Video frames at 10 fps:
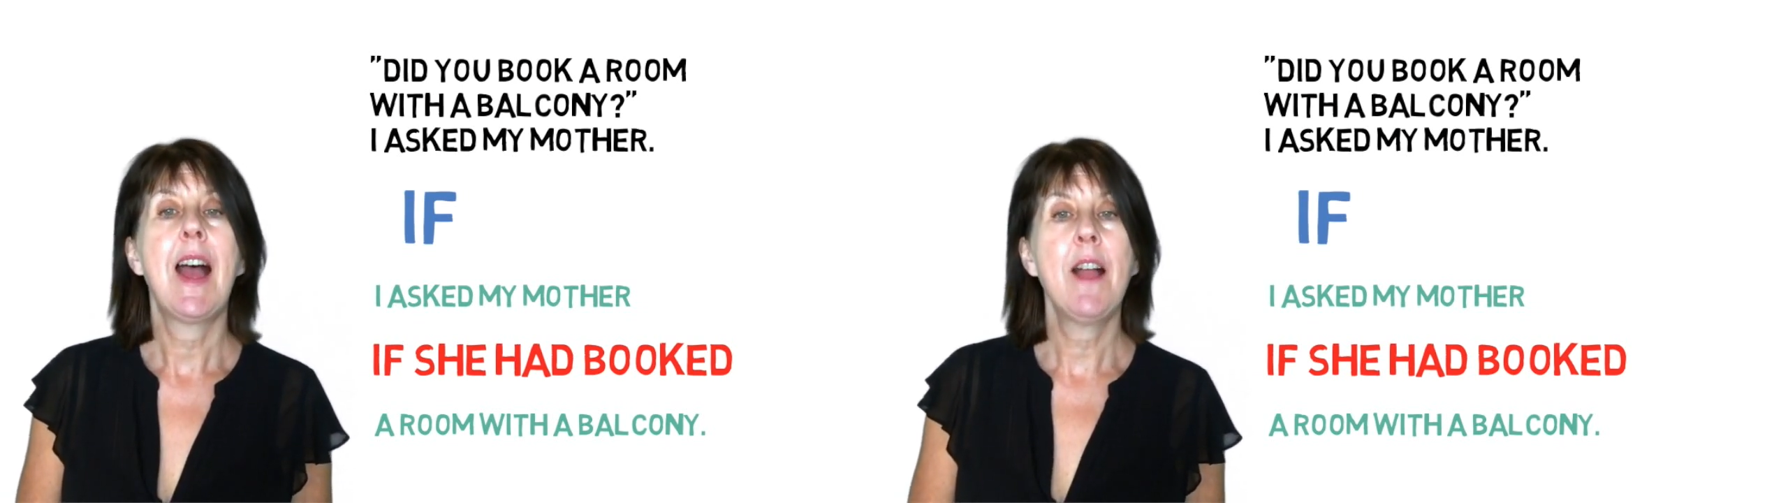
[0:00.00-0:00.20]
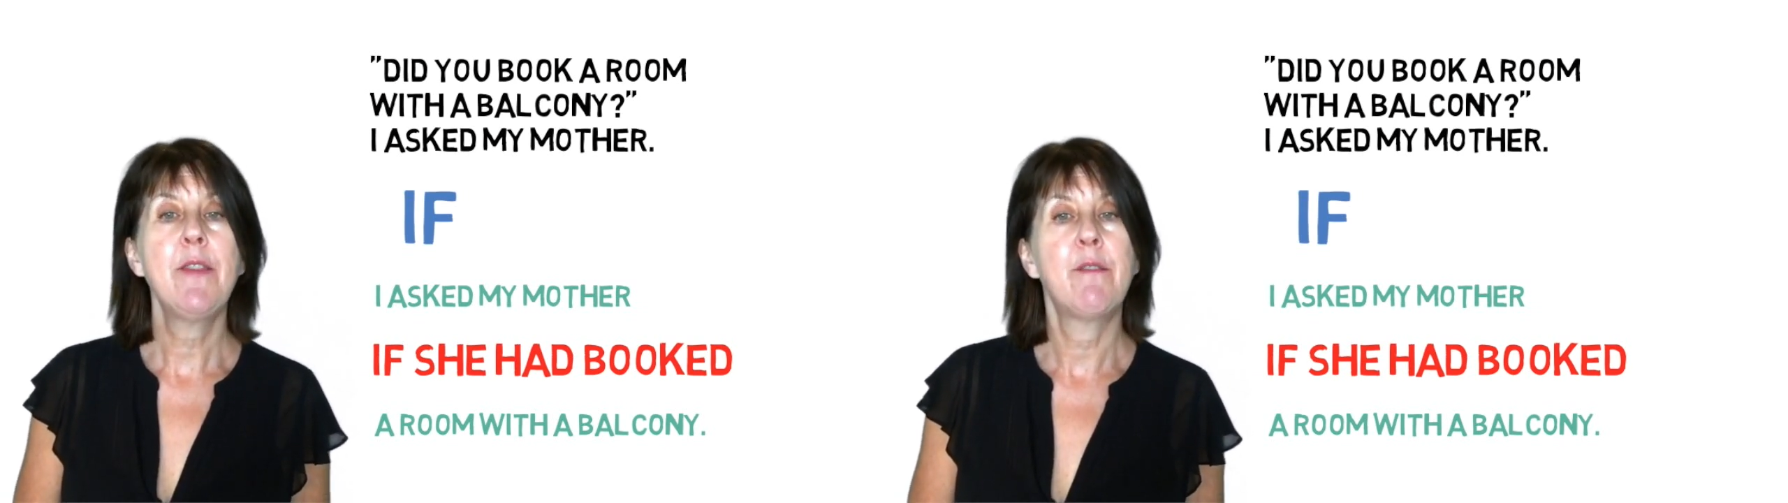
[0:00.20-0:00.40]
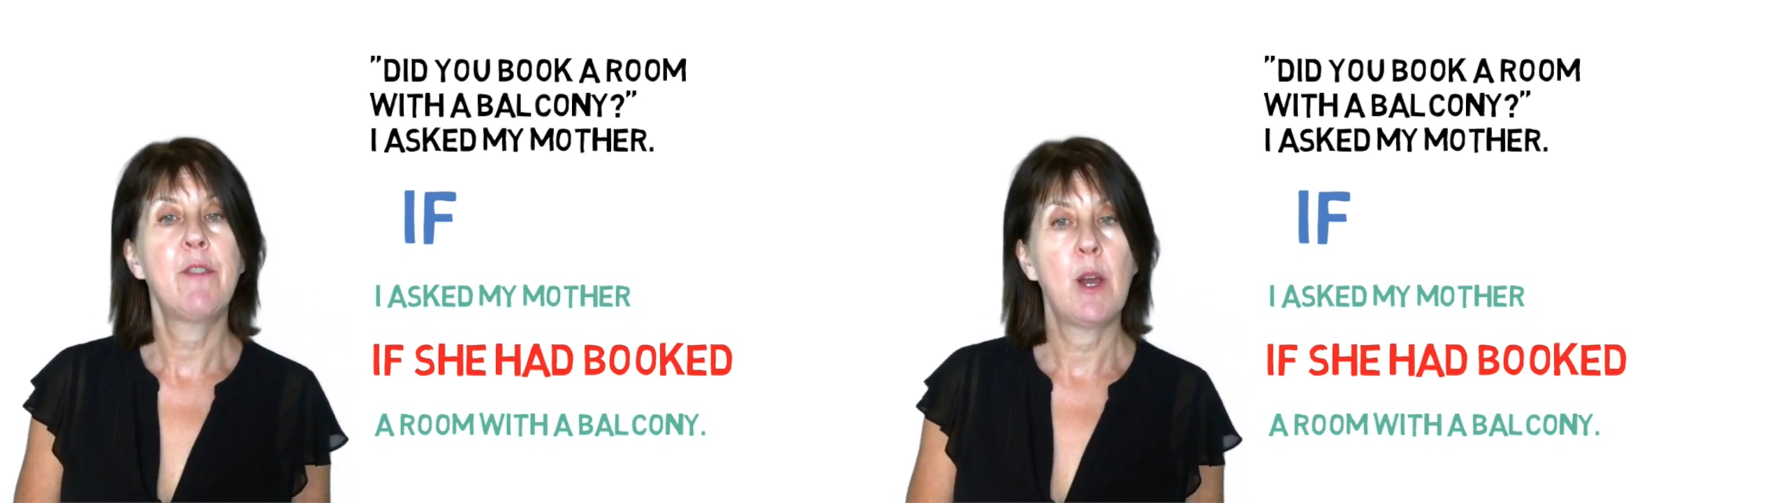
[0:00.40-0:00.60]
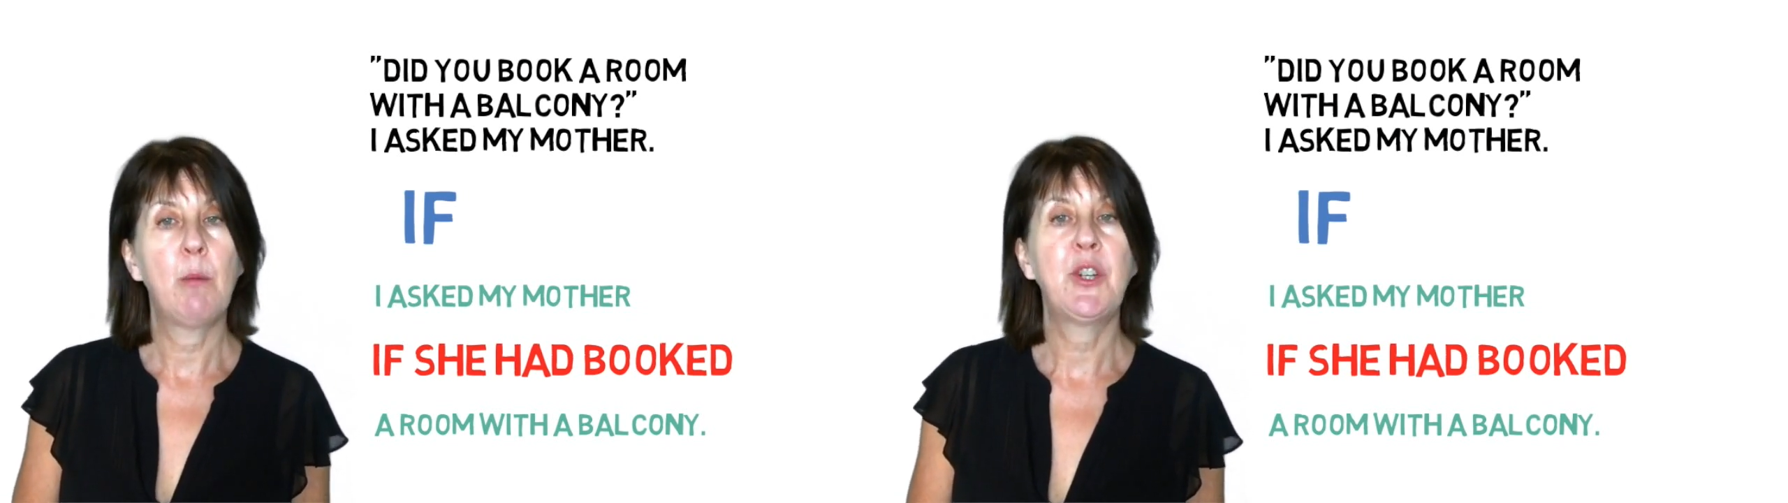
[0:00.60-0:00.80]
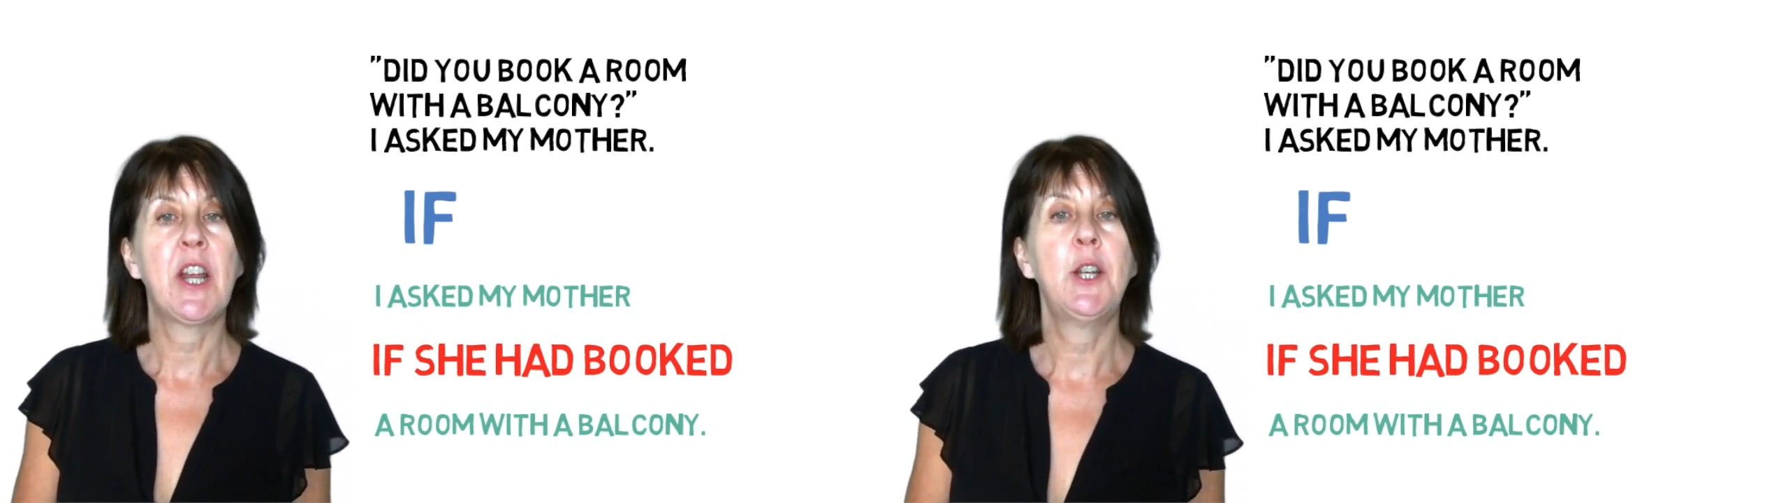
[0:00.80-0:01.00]
And the
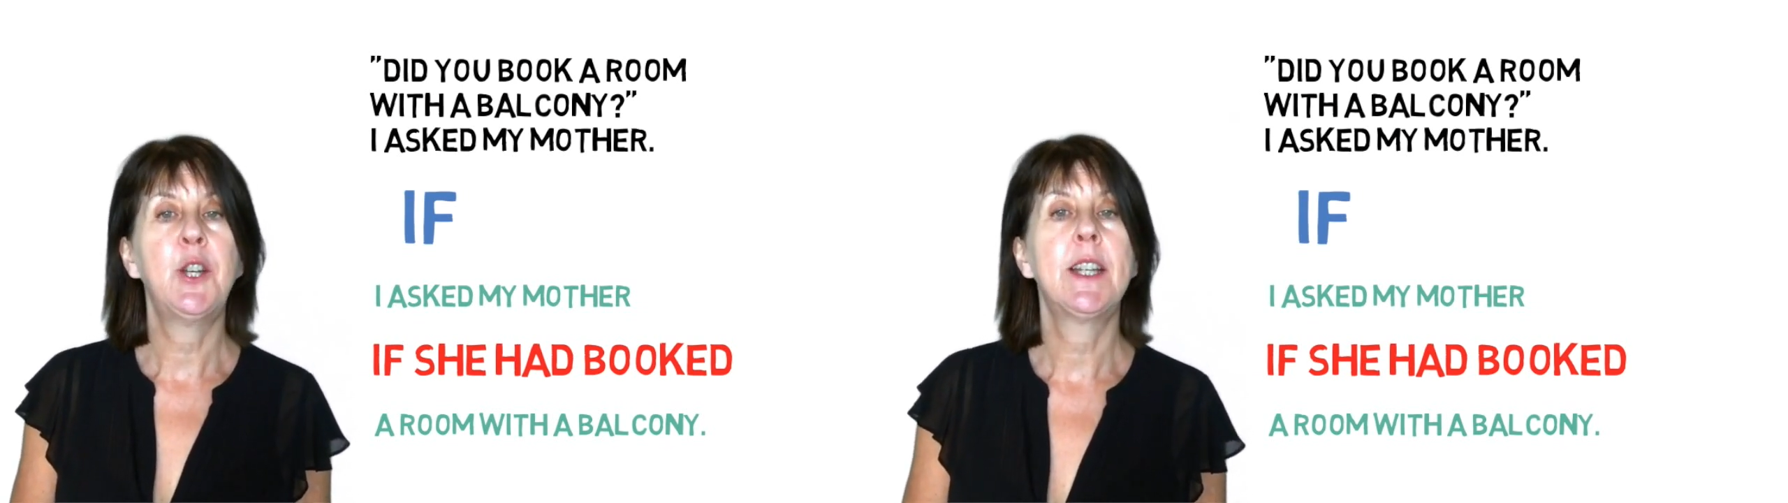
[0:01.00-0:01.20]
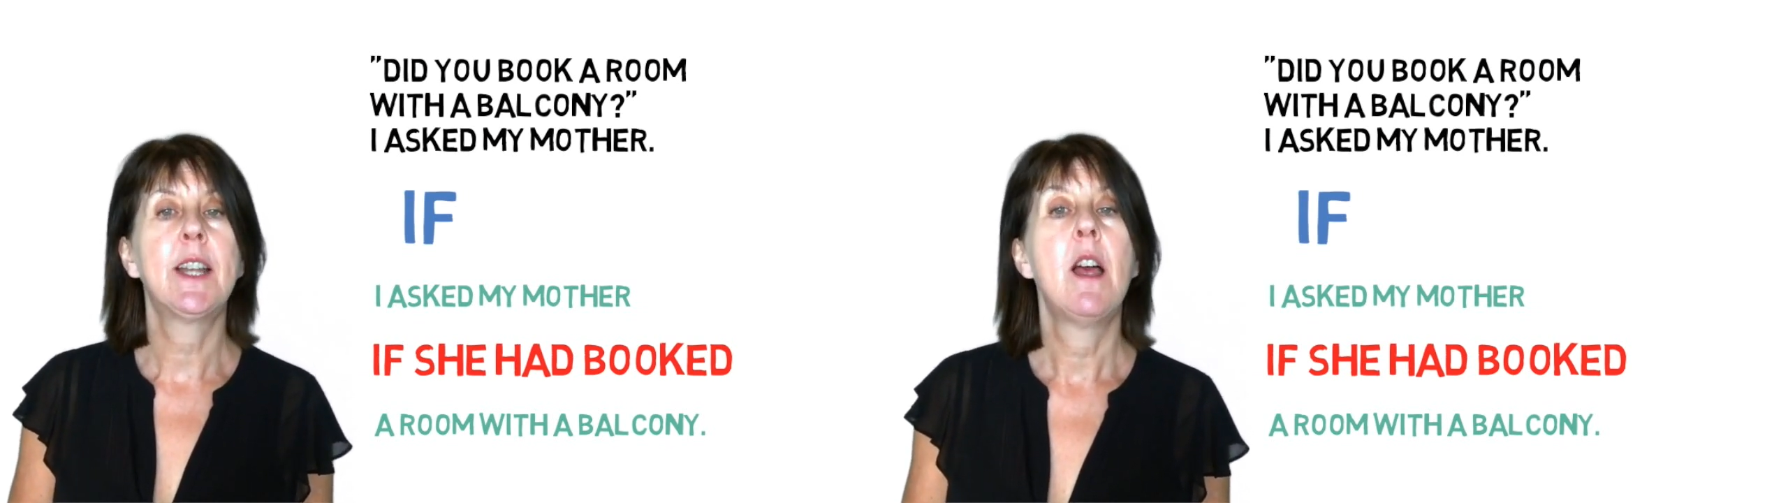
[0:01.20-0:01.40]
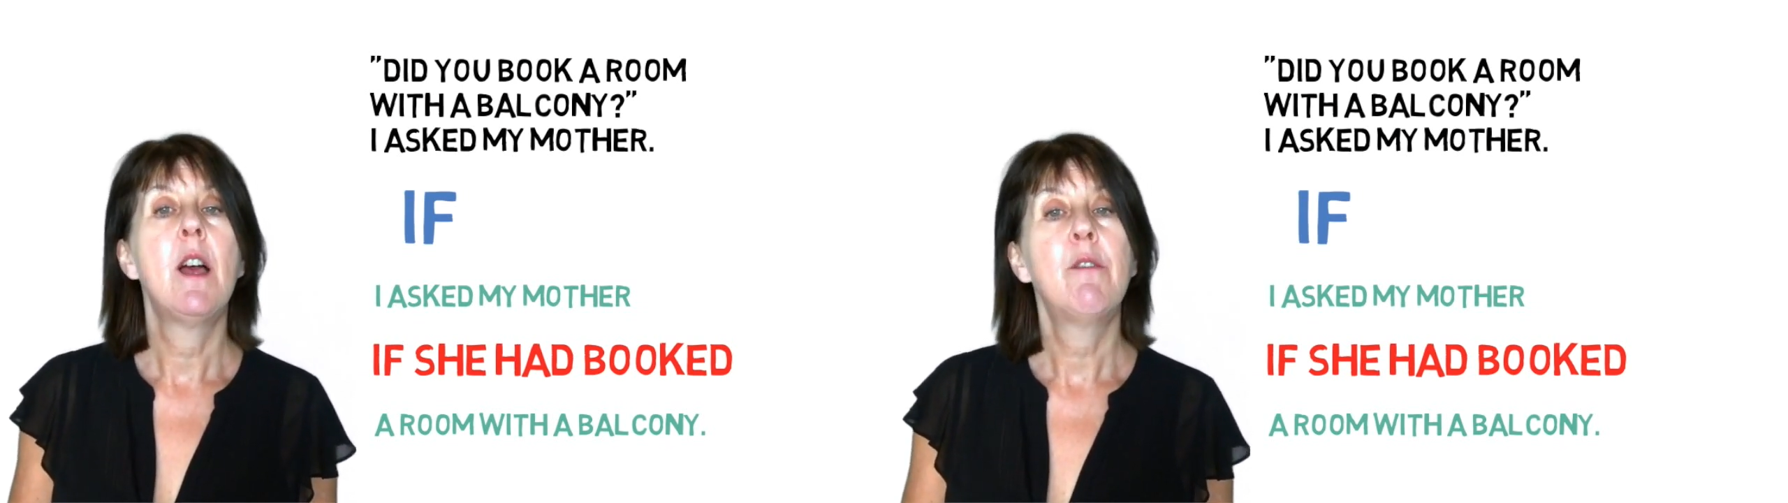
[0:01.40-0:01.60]
verb changes